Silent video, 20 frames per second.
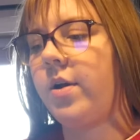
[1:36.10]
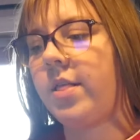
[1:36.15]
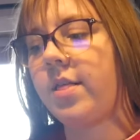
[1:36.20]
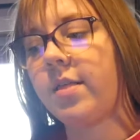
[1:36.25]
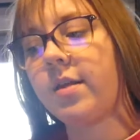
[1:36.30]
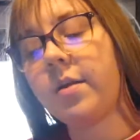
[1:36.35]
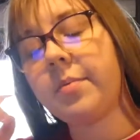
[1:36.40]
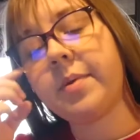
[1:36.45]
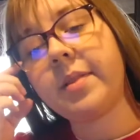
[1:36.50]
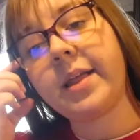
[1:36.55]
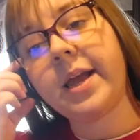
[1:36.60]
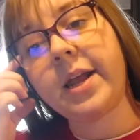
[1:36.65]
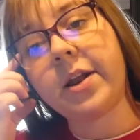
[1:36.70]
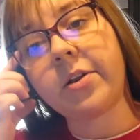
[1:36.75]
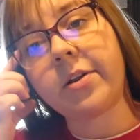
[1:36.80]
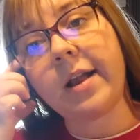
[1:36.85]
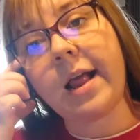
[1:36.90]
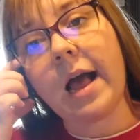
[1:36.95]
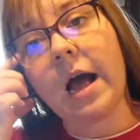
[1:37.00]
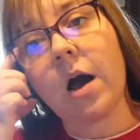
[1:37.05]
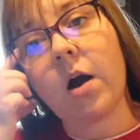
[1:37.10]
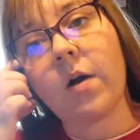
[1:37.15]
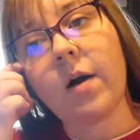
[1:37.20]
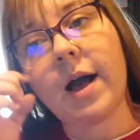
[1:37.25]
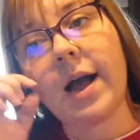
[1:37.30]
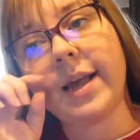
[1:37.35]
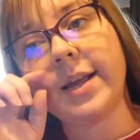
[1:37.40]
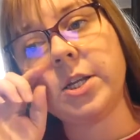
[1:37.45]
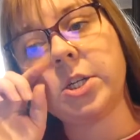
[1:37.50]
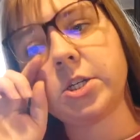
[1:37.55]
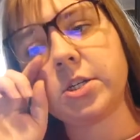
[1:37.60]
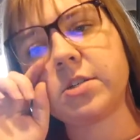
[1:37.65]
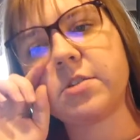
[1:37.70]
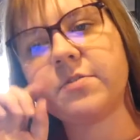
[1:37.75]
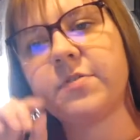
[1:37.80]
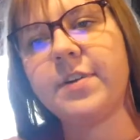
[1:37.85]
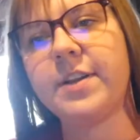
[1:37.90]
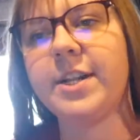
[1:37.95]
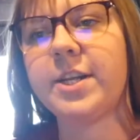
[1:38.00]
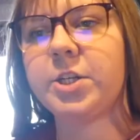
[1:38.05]
A little bit later now, I just
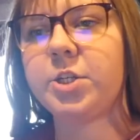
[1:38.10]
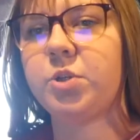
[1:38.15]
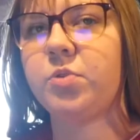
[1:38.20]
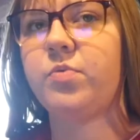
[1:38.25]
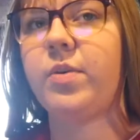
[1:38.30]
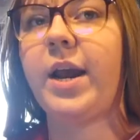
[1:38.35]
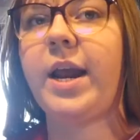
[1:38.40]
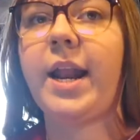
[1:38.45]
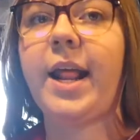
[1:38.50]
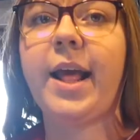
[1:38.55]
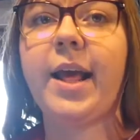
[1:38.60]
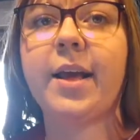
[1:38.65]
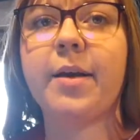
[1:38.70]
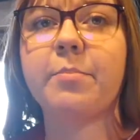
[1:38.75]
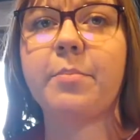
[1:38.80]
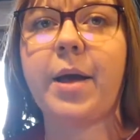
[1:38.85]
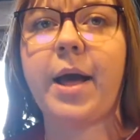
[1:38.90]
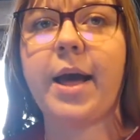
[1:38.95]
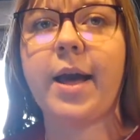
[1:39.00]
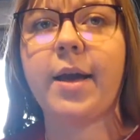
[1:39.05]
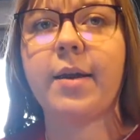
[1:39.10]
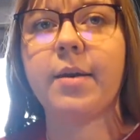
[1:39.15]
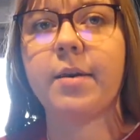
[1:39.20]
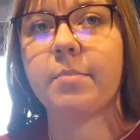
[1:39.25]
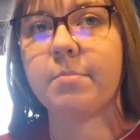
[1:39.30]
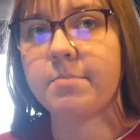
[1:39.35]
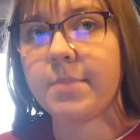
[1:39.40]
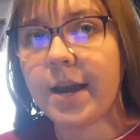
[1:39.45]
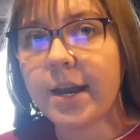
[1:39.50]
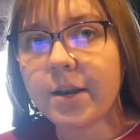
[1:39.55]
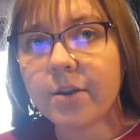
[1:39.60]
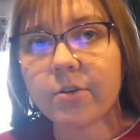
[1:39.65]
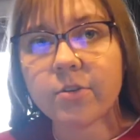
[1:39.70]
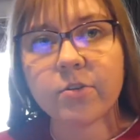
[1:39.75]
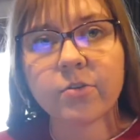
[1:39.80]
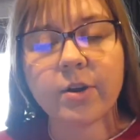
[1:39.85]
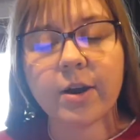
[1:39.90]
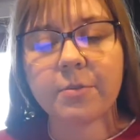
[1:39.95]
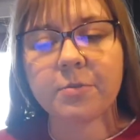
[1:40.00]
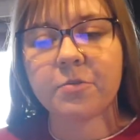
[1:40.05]
finished writing my
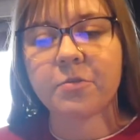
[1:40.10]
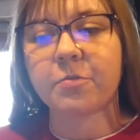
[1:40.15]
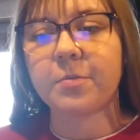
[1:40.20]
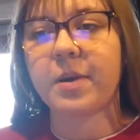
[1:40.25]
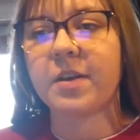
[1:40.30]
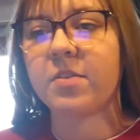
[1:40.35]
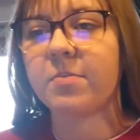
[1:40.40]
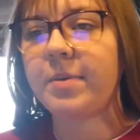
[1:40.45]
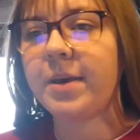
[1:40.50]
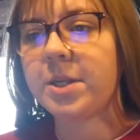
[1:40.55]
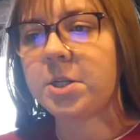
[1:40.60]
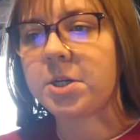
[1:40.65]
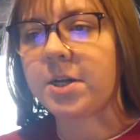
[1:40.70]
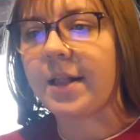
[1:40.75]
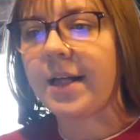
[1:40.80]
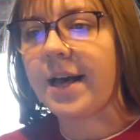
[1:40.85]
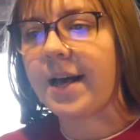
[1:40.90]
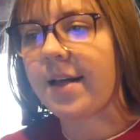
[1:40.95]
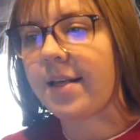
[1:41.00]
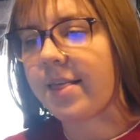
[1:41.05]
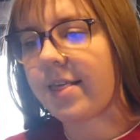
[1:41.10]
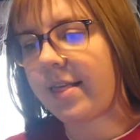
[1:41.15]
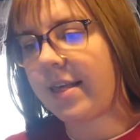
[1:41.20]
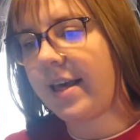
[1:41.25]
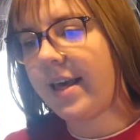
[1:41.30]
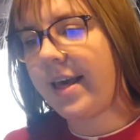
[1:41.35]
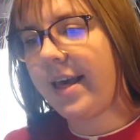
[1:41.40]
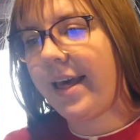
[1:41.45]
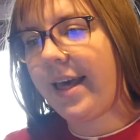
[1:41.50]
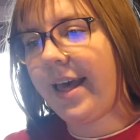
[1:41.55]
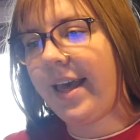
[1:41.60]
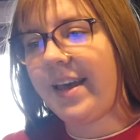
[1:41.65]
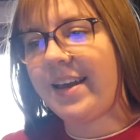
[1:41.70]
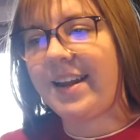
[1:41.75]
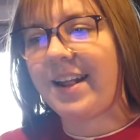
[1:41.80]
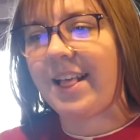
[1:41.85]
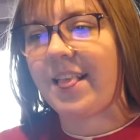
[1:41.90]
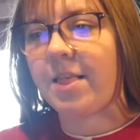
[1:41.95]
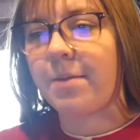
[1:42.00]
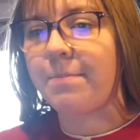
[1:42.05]
manuscript for my speech class, and
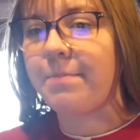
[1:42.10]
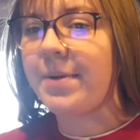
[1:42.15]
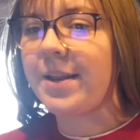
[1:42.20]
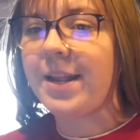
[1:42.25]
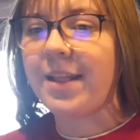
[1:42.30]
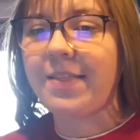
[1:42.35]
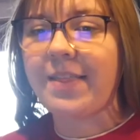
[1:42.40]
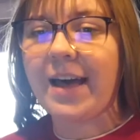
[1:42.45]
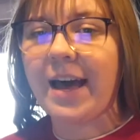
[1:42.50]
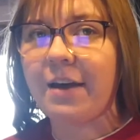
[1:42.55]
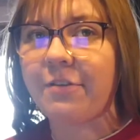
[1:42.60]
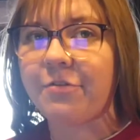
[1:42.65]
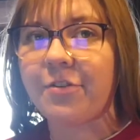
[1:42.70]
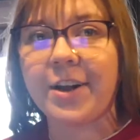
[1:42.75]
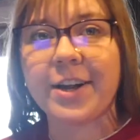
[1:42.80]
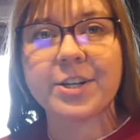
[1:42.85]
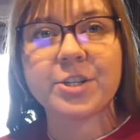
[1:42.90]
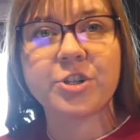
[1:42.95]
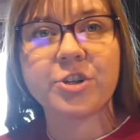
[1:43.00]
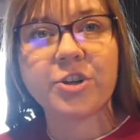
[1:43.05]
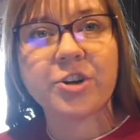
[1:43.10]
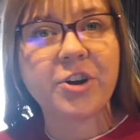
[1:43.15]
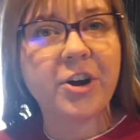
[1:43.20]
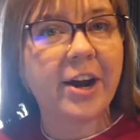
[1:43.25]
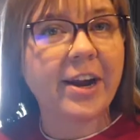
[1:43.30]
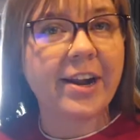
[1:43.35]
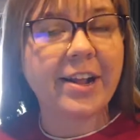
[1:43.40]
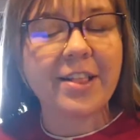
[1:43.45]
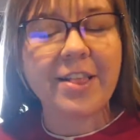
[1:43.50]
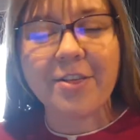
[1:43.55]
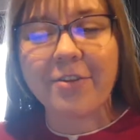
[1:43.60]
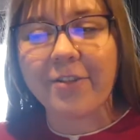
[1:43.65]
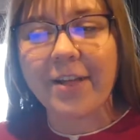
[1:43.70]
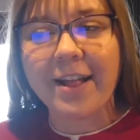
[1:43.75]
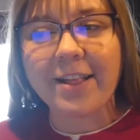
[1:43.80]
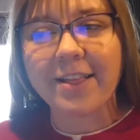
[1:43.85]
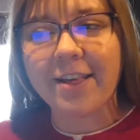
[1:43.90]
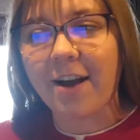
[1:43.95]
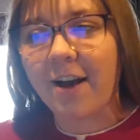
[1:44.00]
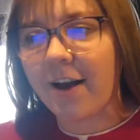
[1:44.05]
I submitted that for extra credit, so
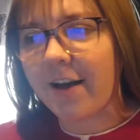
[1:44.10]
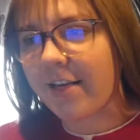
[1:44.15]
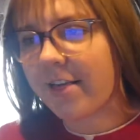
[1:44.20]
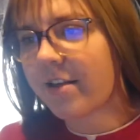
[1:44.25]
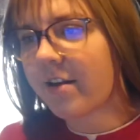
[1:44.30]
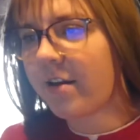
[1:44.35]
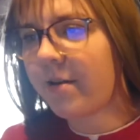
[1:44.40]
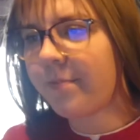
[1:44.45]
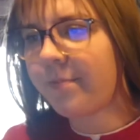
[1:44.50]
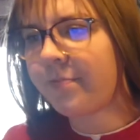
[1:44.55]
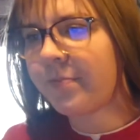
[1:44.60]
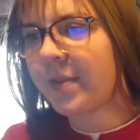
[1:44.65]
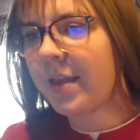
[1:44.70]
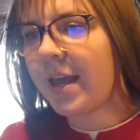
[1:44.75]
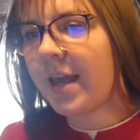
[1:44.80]
that's awesome.